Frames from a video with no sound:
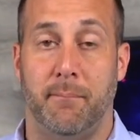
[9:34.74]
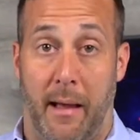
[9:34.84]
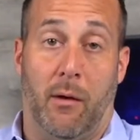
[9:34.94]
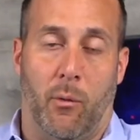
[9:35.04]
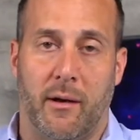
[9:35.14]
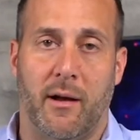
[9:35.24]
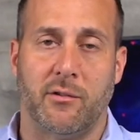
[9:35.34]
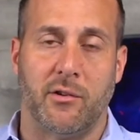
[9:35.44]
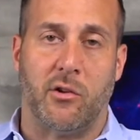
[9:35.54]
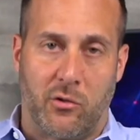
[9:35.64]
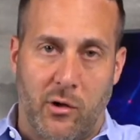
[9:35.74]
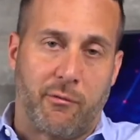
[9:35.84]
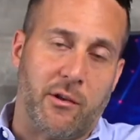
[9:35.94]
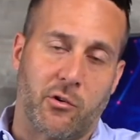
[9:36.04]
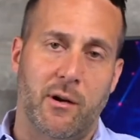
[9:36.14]
what it does is it's going to
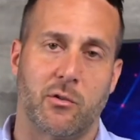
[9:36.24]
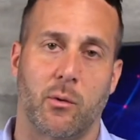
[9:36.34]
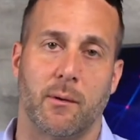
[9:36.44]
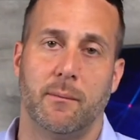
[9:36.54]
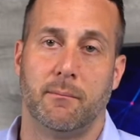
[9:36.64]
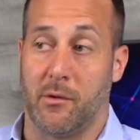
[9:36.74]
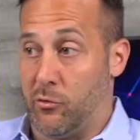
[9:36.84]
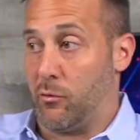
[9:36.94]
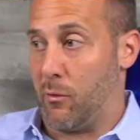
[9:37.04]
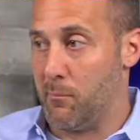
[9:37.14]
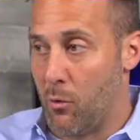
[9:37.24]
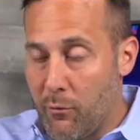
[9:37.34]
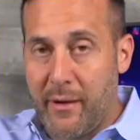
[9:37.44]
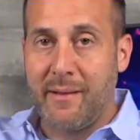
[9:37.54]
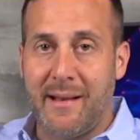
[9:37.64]
raise your credit score because you're
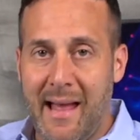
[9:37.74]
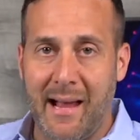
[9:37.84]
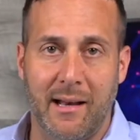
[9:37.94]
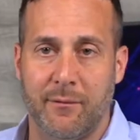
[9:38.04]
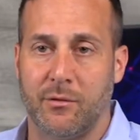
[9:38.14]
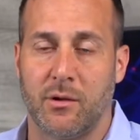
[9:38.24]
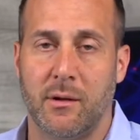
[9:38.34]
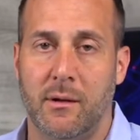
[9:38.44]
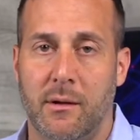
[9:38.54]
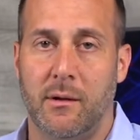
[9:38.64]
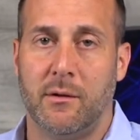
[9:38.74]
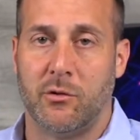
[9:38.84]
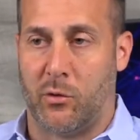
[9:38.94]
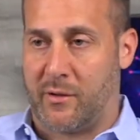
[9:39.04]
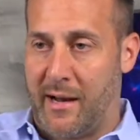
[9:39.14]
removing the negatives.
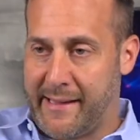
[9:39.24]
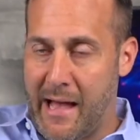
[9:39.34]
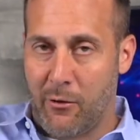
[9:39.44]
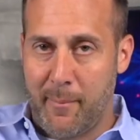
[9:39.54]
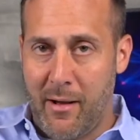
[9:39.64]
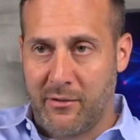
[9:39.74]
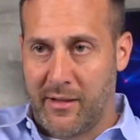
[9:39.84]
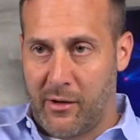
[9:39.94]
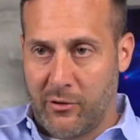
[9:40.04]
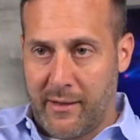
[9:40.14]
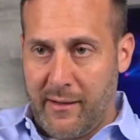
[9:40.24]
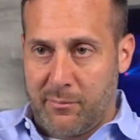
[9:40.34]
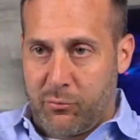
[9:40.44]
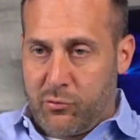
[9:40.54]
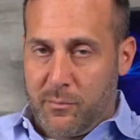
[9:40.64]
So it's kind of counterbalancing. It goes like this.
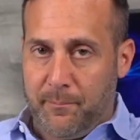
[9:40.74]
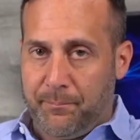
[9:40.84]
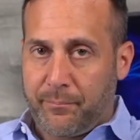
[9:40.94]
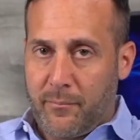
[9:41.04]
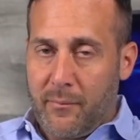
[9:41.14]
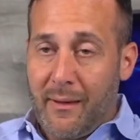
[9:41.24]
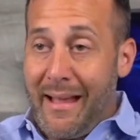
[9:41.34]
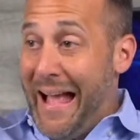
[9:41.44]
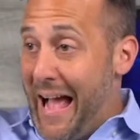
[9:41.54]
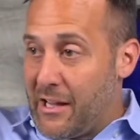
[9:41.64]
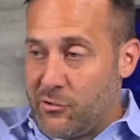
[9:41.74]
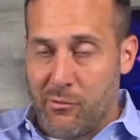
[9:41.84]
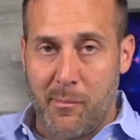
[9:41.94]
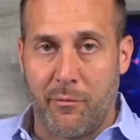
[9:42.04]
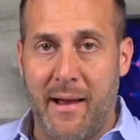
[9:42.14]
As you
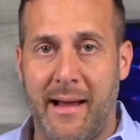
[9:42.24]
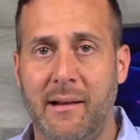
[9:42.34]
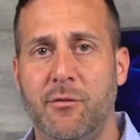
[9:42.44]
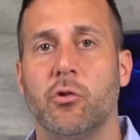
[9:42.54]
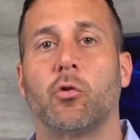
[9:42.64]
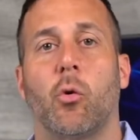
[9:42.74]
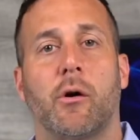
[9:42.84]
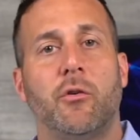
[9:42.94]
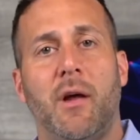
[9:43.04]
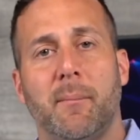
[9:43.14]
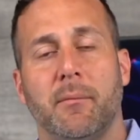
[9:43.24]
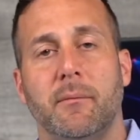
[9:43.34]
remove negatives, your score goes up.